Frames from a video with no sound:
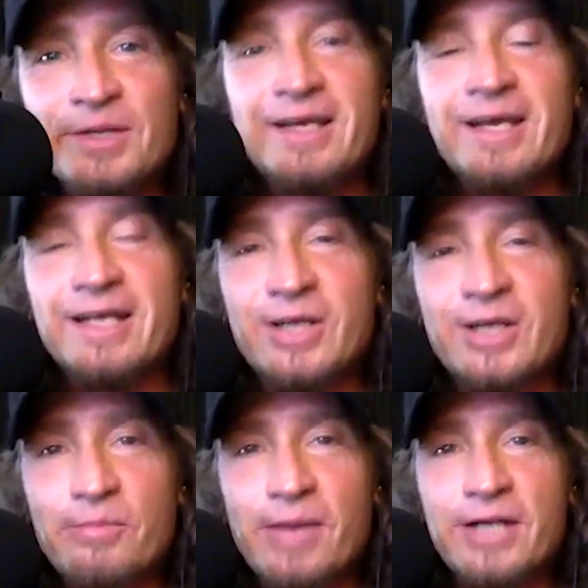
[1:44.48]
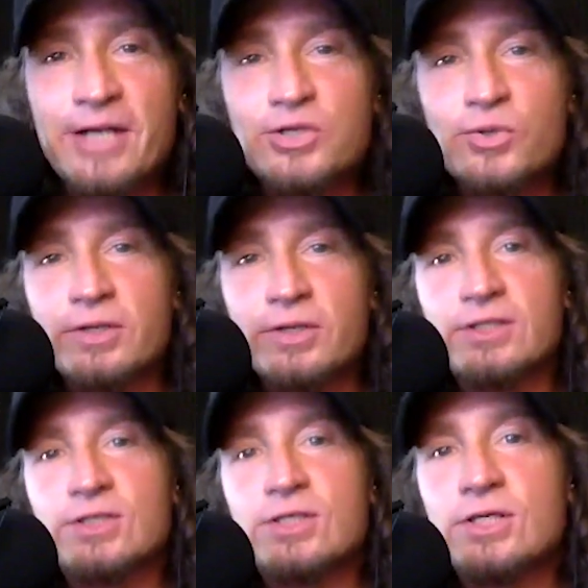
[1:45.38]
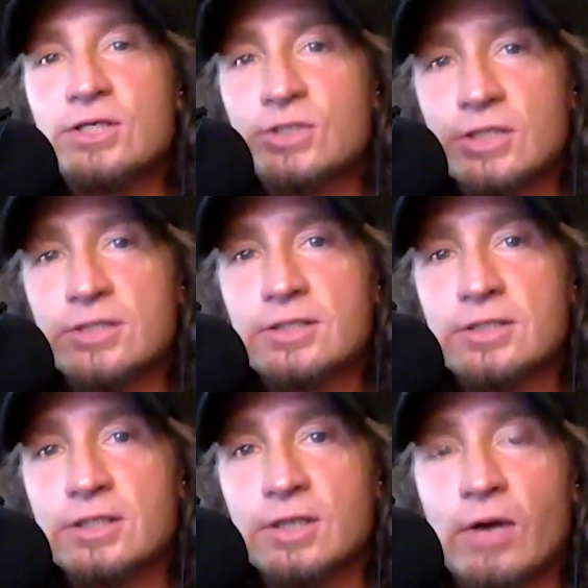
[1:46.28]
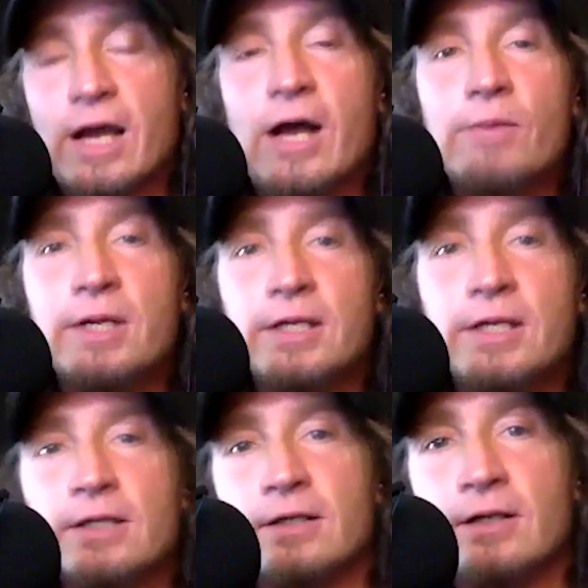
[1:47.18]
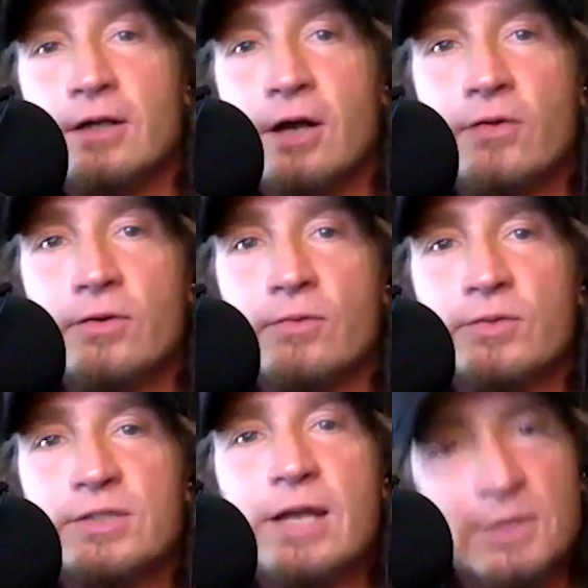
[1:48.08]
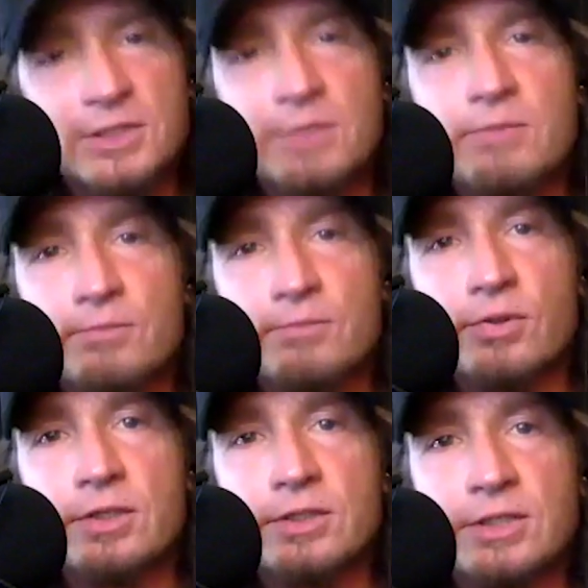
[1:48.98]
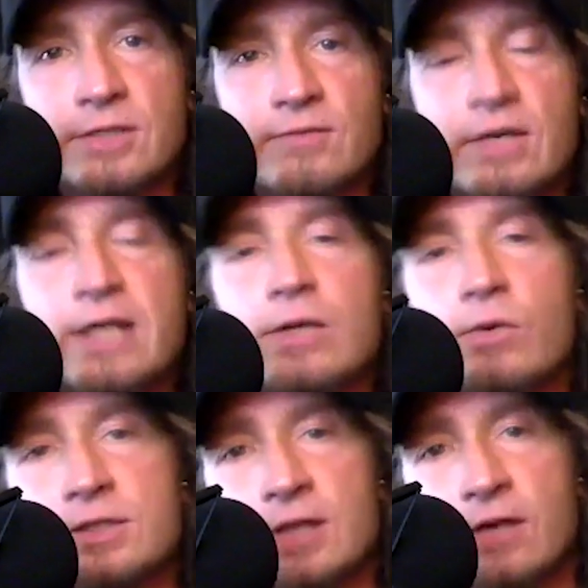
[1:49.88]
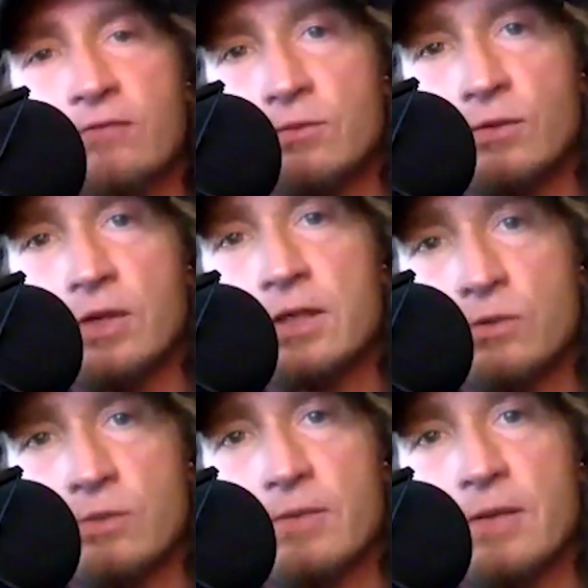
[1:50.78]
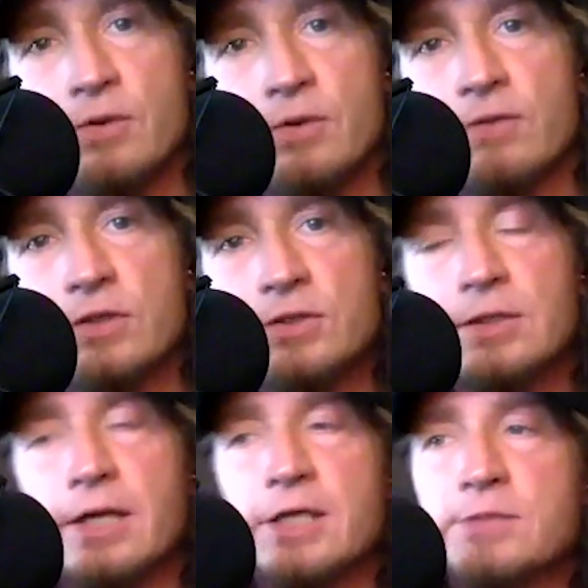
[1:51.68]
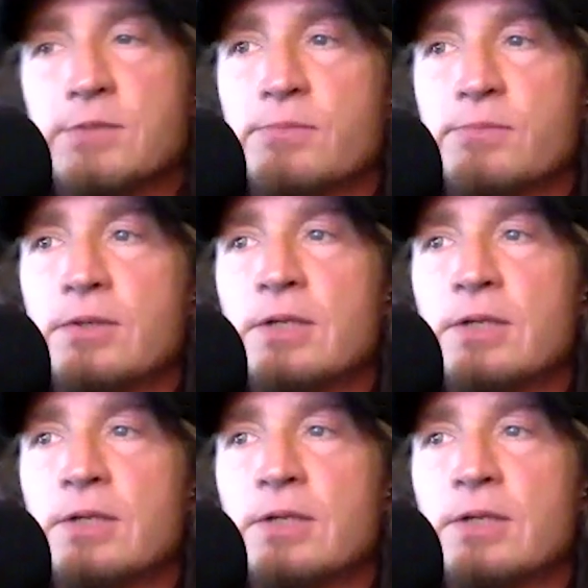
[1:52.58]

and come back to it and see just, you know, how many other, but that must have been pretty significant. I know what it's like from what I do on my motivational aspect, but